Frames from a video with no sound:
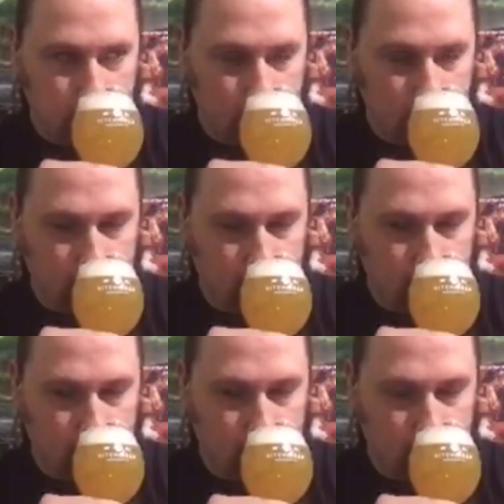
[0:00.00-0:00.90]

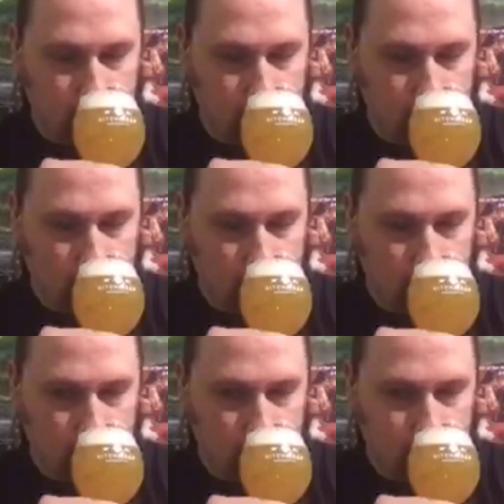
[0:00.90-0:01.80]

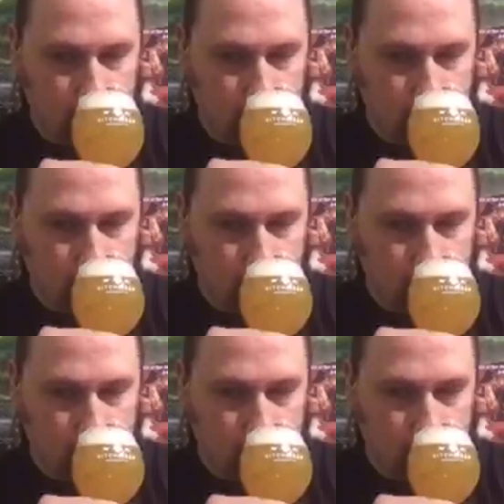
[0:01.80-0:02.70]

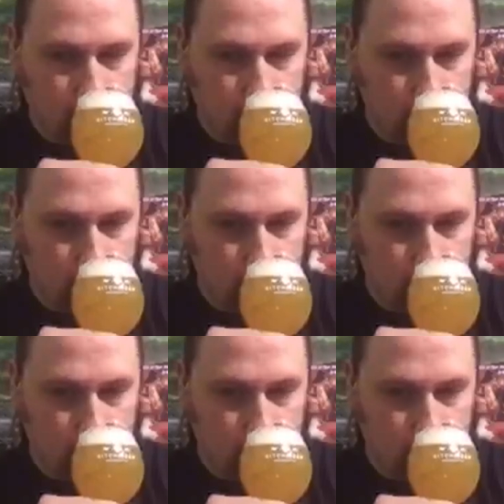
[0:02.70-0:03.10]
(no one is talking)